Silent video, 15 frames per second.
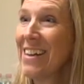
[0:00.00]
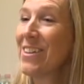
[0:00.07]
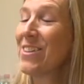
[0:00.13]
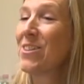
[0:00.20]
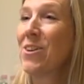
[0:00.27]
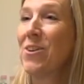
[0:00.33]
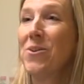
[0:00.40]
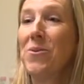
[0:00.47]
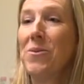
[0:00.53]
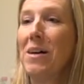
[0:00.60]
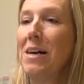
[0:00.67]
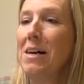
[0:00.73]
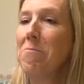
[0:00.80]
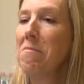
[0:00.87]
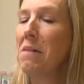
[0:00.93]

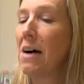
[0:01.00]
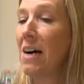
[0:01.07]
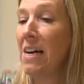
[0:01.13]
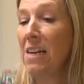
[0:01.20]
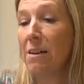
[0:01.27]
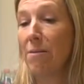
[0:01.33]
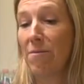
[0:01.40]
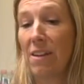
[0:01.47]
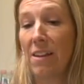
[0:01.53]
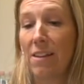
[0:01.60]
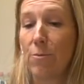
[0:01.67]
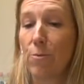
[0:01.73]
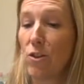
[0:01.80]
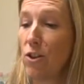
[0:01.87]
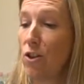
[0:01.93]
So
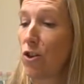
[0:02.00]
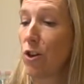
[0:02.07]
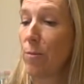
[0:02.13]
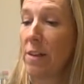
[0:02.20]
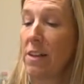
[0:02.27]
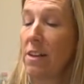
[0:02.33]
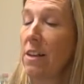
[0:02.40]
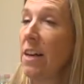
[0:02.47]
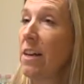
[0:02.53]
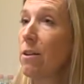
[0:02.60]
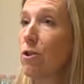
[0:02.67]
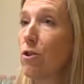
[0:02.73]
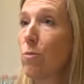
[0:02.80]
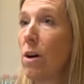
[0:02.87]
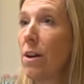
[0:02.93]
there was a German and an
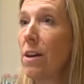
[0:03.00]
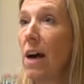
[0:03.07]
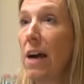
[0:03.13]
English one.